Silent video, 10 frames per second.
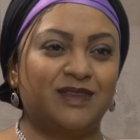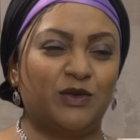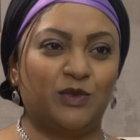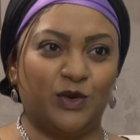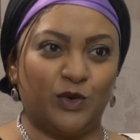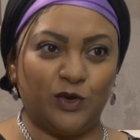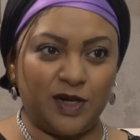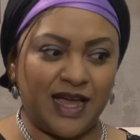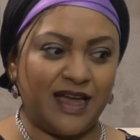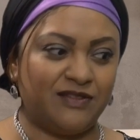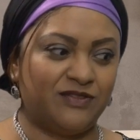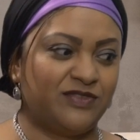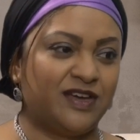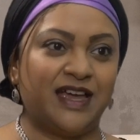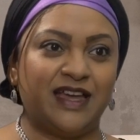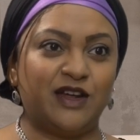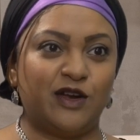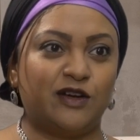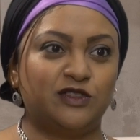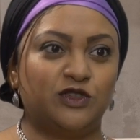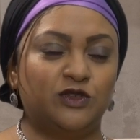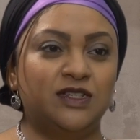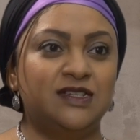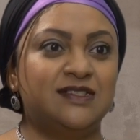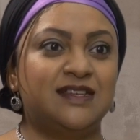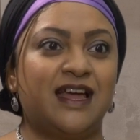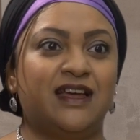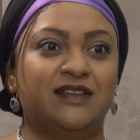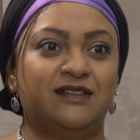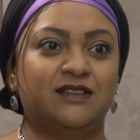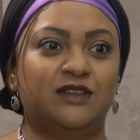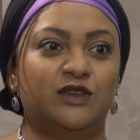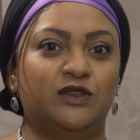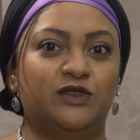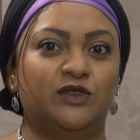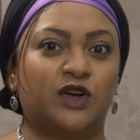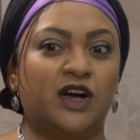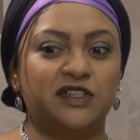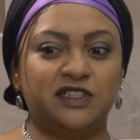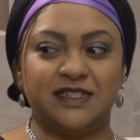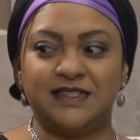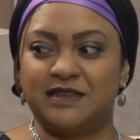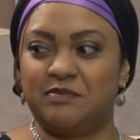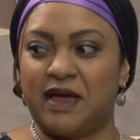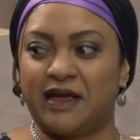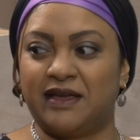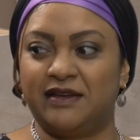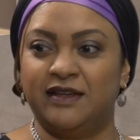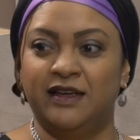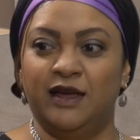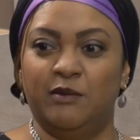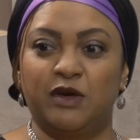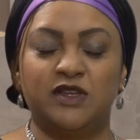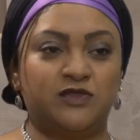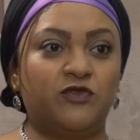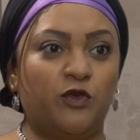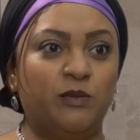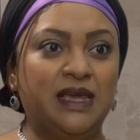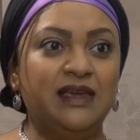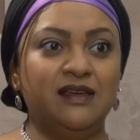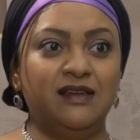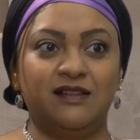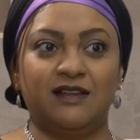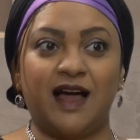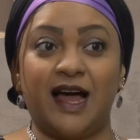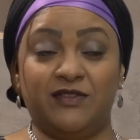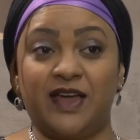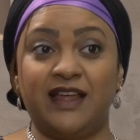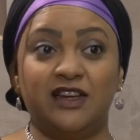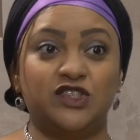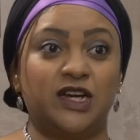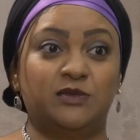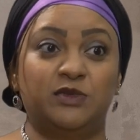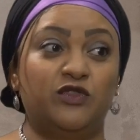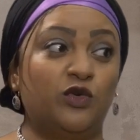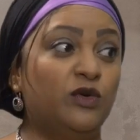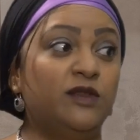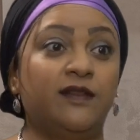we all have a head on our shoulders, and you can't just sit back and, because for me, I've had a child before